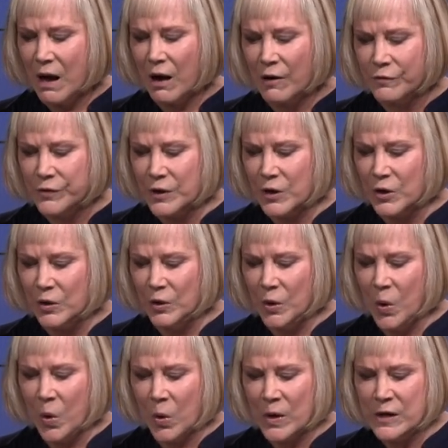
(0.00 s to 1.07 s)
of the
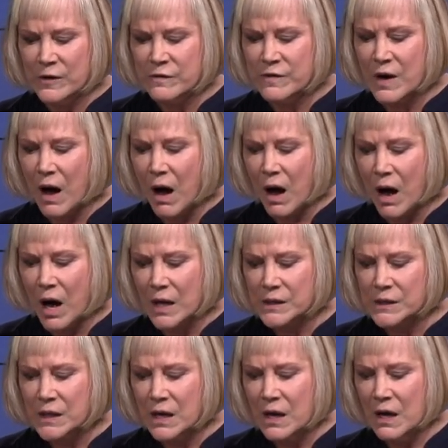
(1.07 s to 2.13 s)
glory of God